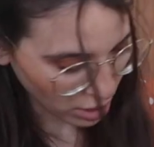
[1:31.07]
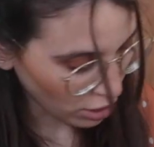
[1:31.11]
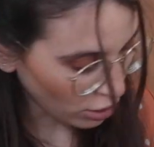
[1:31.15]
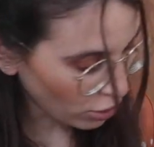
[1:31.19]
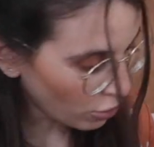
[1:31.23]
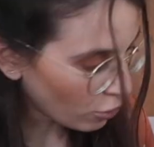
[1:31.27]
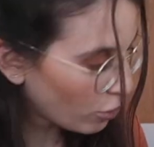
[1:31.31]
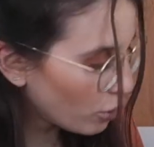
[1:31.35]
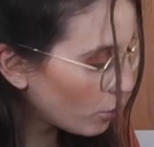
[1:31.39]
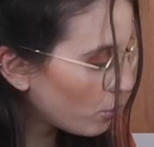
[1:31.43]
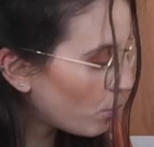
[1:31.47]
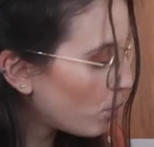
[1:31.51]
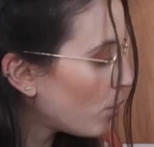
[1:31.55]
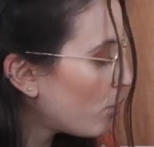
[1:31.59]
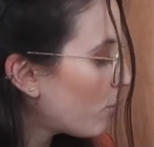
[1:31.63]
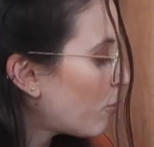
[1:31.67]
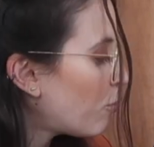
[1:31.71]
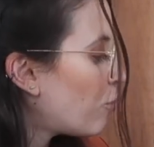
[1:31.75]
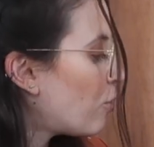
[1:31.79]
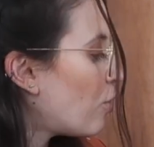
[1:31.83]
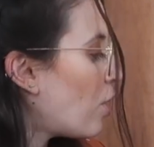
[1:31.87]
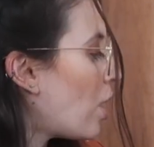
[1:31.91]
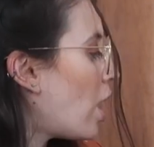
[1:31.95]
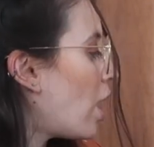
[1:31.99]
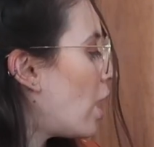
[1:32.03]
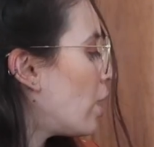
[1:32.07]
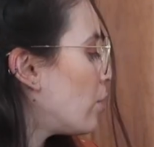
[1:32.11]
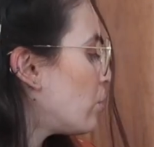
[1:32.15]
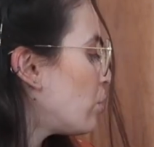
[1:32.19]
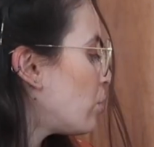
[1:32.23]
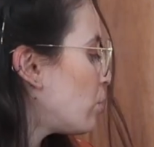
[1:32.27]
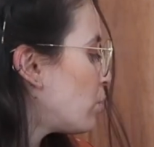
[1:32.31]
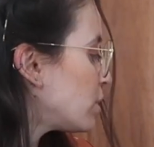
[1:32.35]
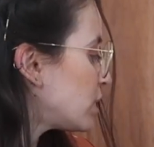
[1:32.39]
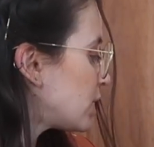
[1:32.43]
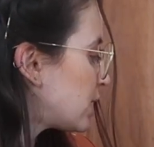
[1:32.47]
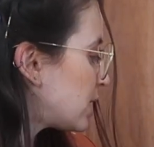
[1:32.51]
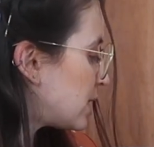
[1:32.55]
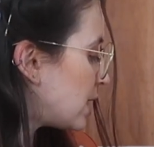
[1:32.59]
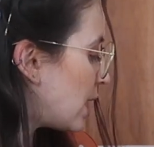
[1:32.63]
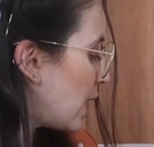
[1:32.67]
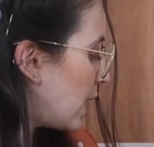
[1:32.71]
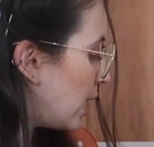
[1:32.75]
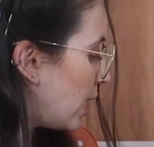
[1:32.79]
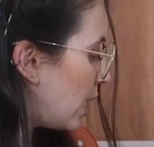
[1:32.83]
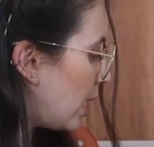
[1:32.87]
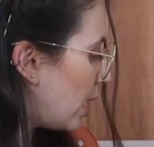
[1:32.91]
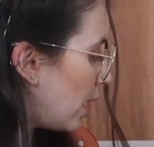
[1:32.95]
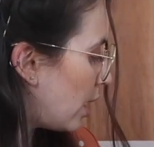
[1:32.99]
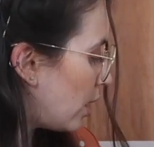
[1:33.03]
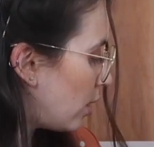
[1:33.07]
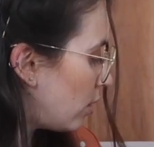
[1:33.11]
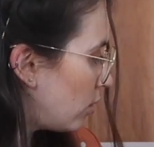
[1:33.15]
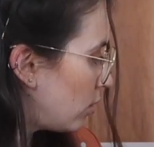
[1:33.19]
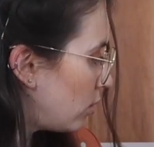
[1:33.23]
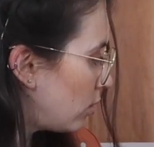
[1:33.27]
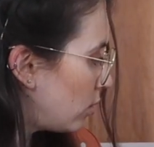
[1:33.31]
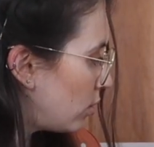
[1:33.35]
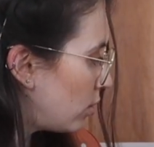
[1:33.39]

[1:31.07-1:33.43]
You will be fine, we will stay here.